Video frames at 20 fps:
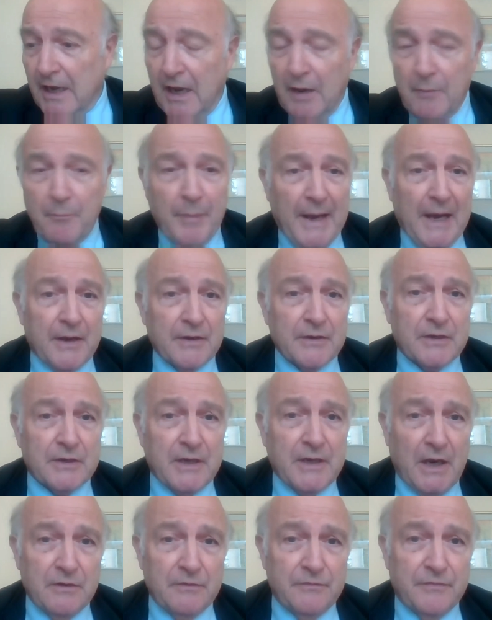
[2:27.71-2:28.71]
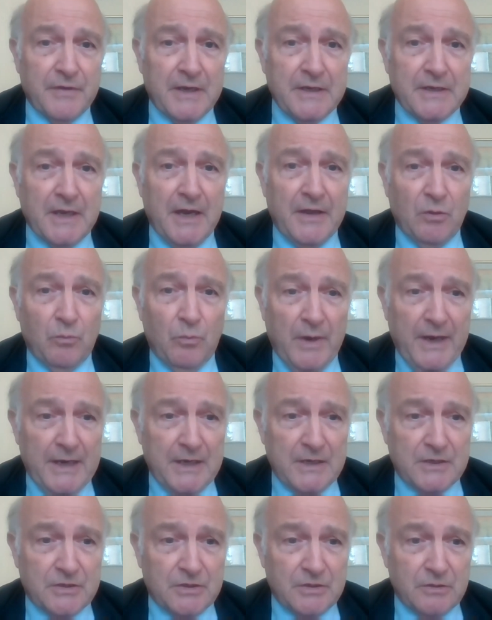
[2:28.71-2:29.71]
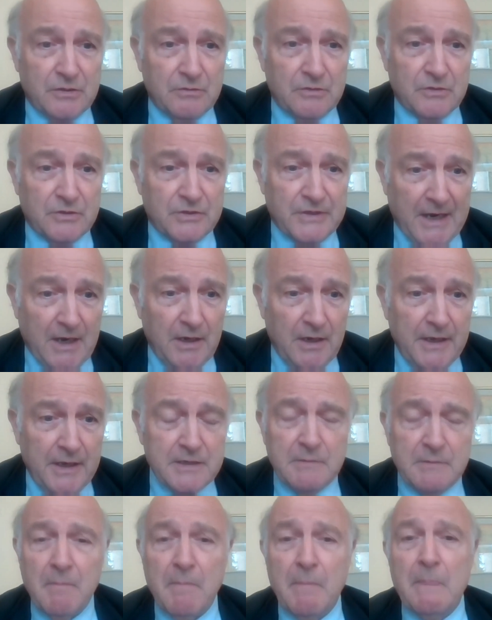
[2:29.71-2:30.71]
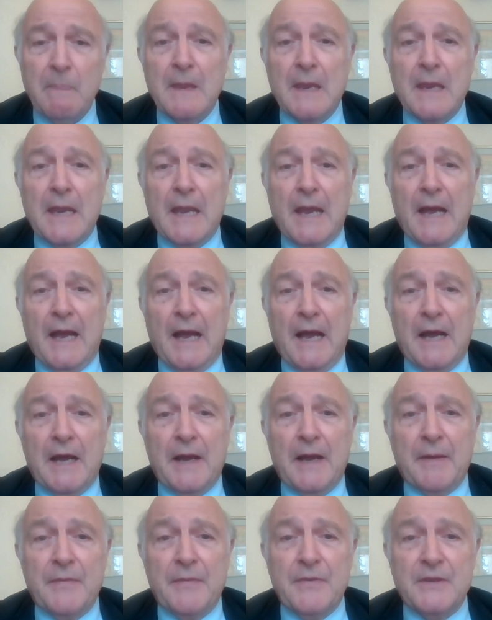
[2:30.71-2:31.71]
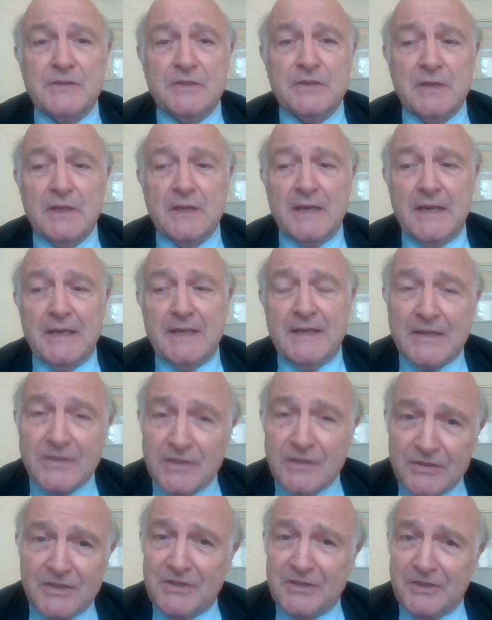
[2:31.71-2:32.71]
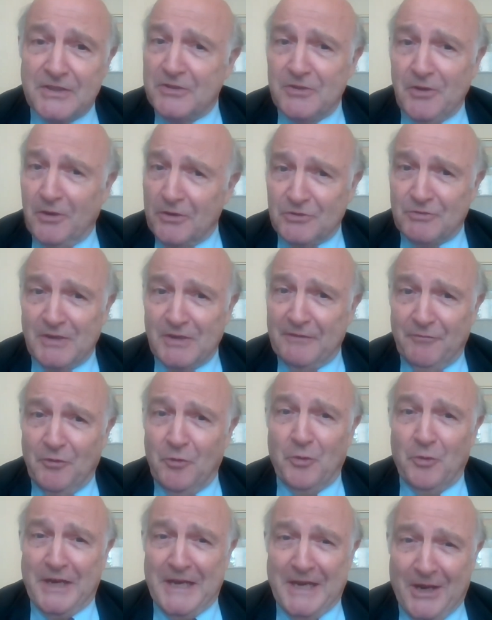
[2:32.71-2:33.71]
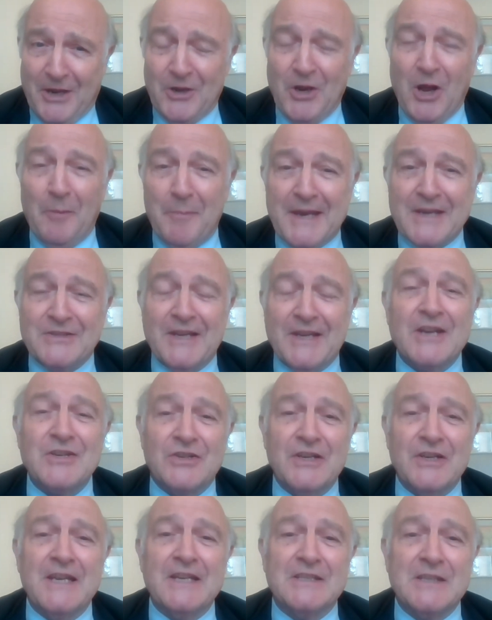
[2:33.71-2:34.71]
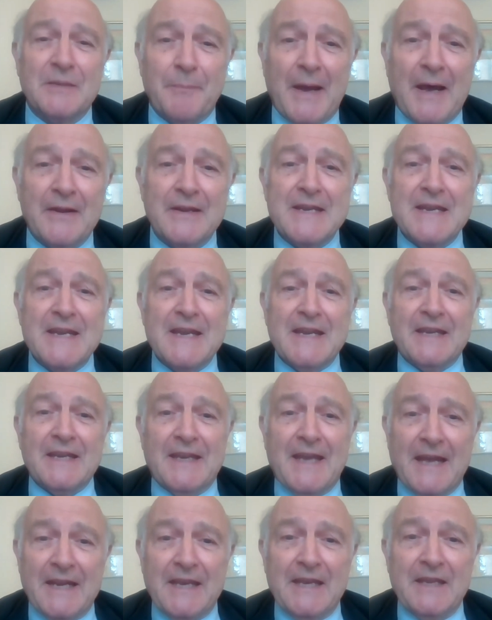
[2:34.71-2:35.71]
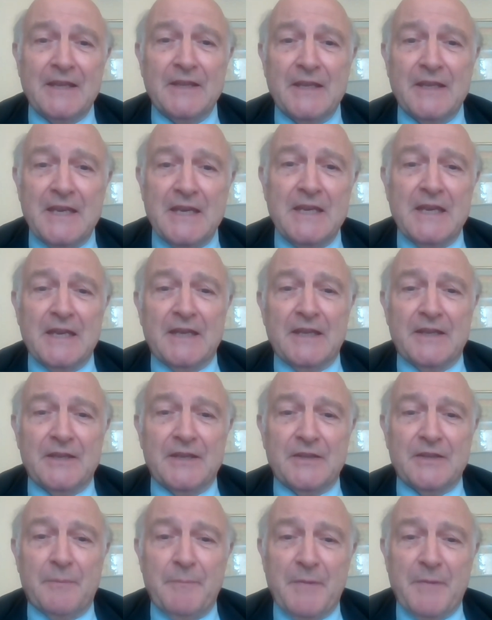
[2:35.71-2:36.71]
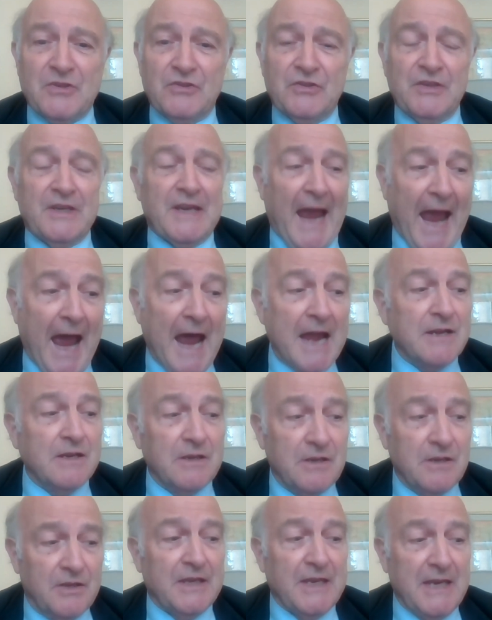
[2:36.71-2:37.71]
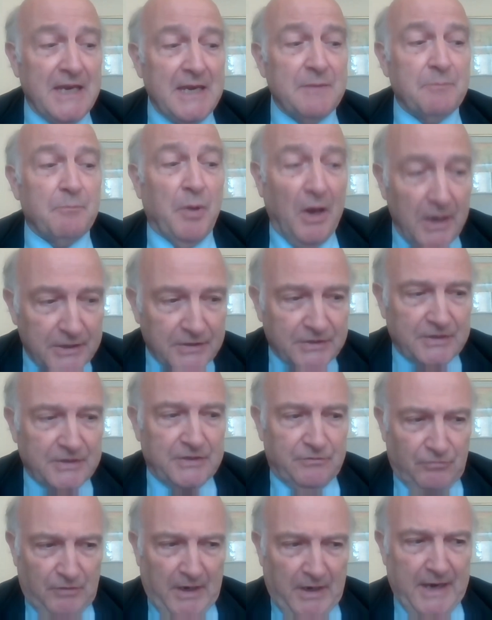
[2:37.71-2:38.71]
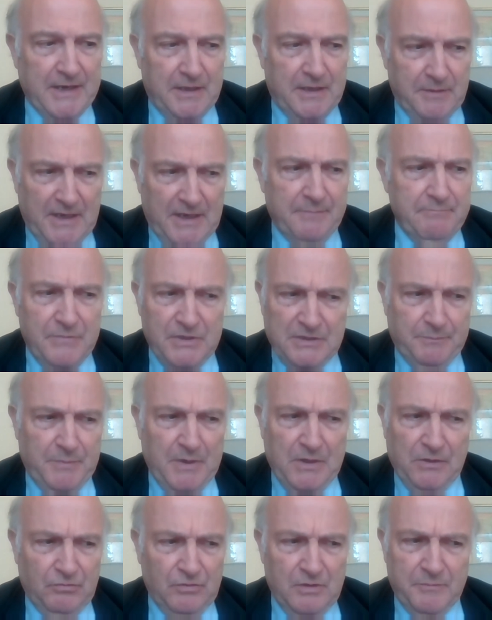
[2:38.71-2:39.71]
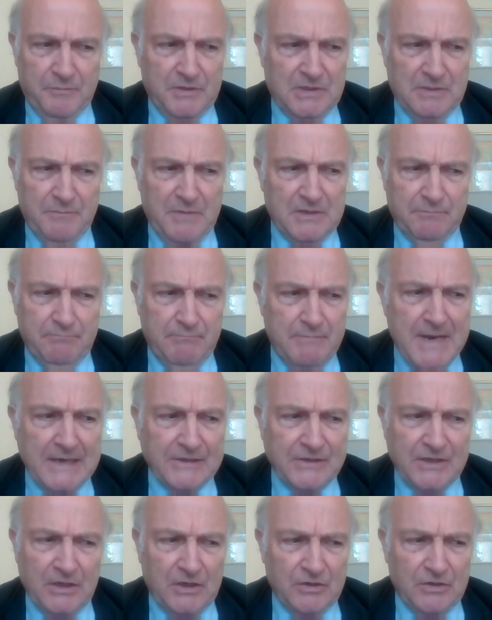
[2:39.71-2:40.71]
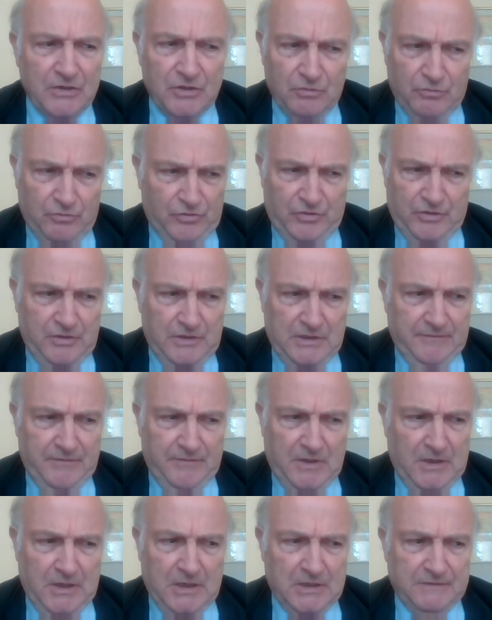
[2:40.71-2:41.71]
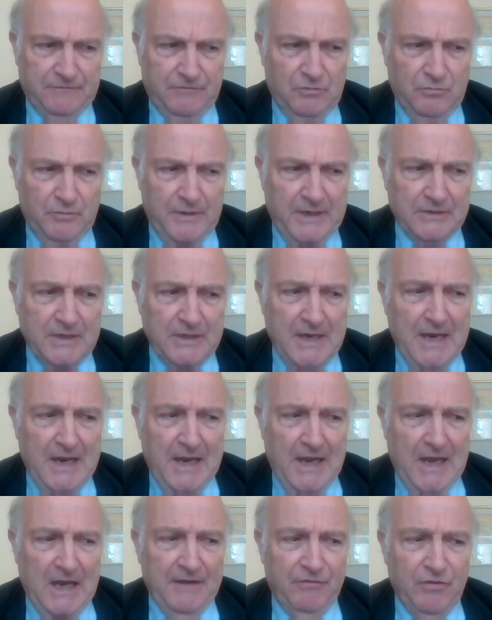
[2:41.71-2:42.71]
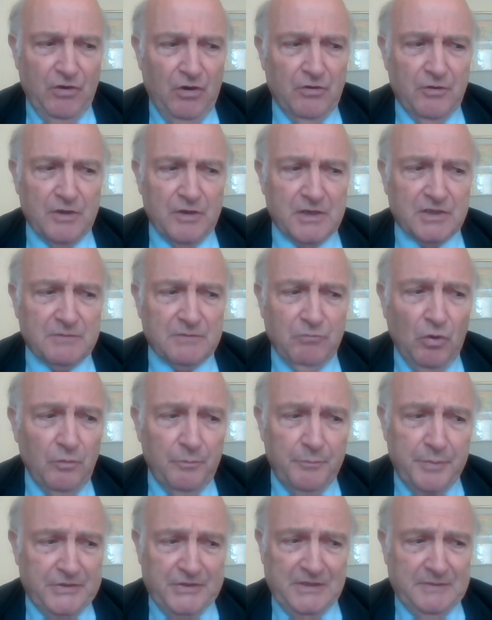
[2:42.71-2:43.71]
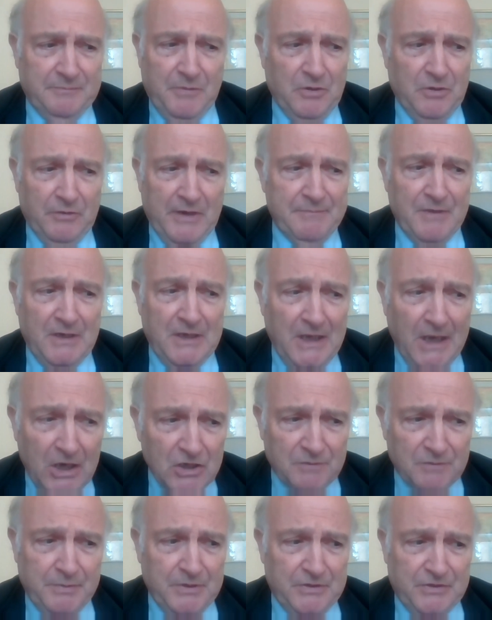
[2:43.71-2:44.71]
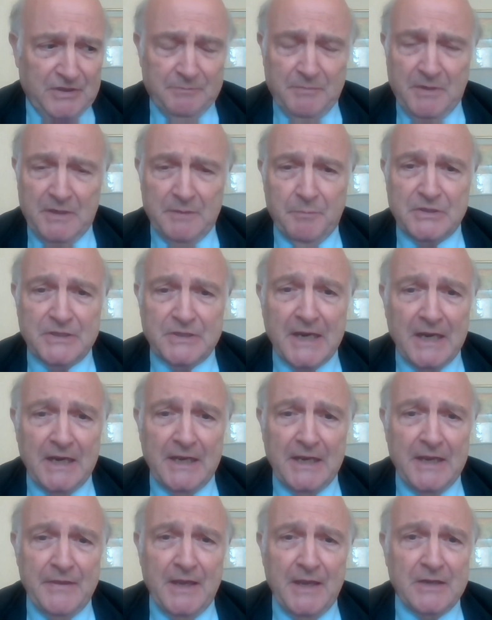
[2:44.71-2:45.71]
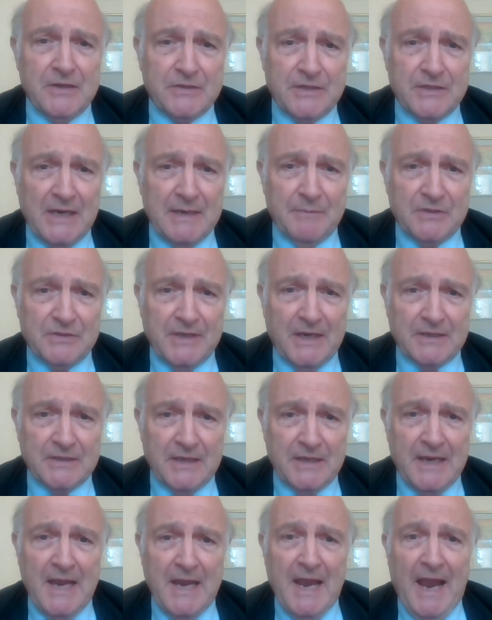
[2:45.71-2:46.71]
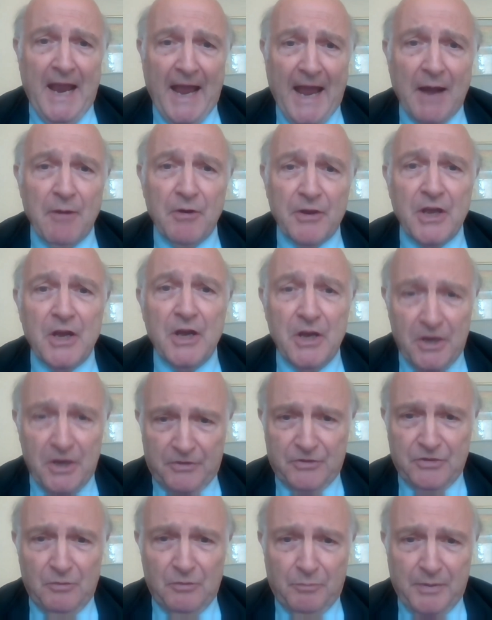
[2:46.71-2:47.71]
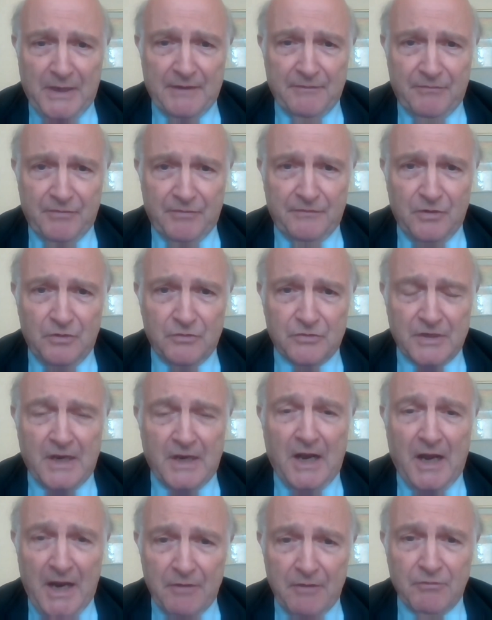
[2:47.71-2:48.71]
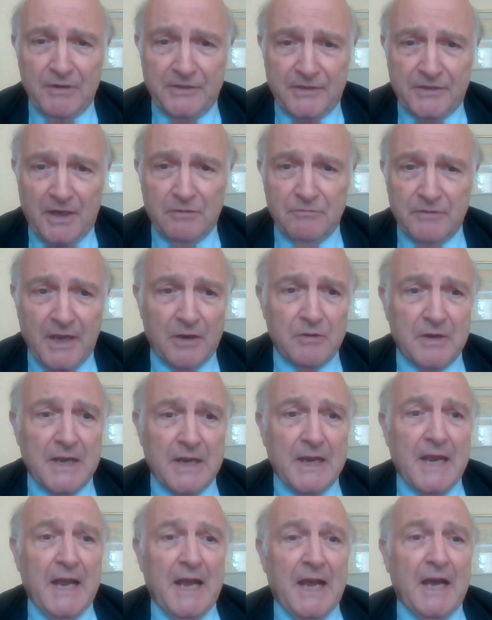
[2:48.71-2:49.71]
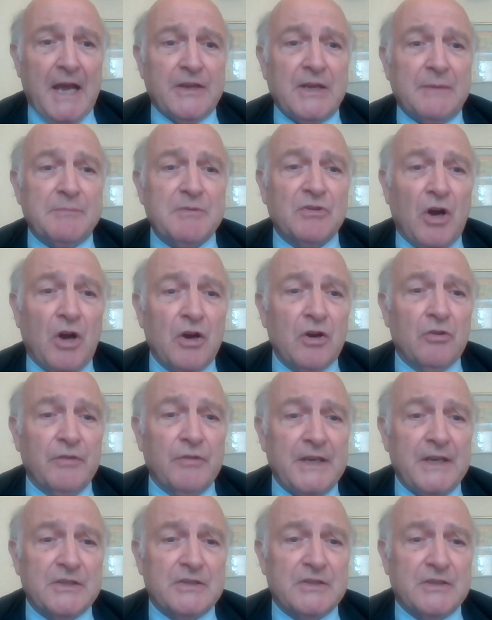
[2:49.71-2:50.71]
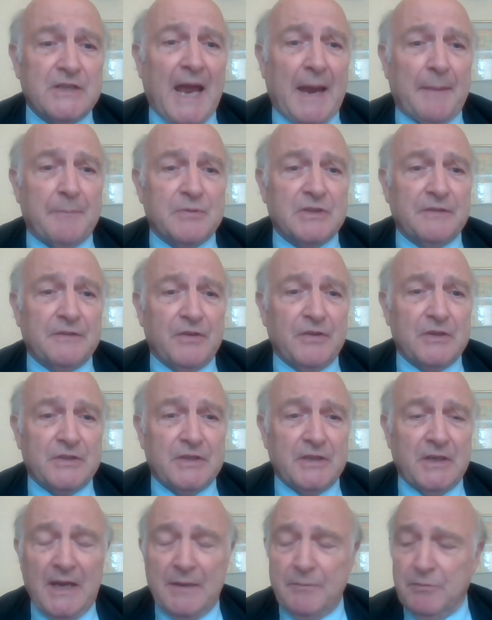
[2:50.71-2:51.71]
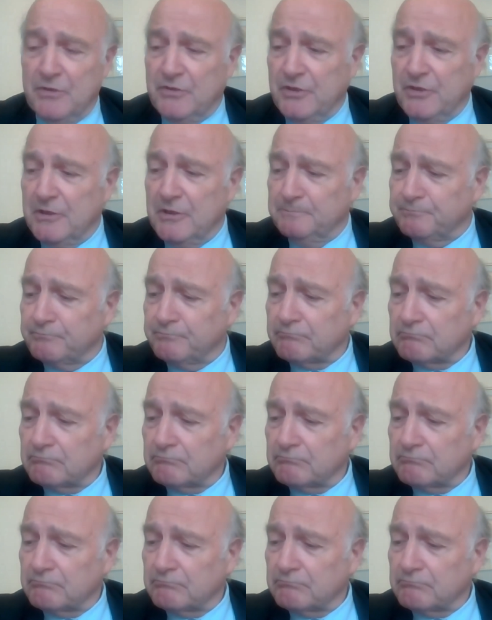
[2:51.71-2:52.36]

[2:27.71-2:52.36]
about COVID and the way to tackle it. And this, in essence, this is not straightforward economics, actually. It's about getting the messaging and the policies right. The government's been through the most amazing contortions over the last 3 weeks. And if you're a small businessman or even a large businessman, particularly in the entertainment sector, how on earth do you plan for the future? I really don't know. In terms of concrete steps, the first thing I would do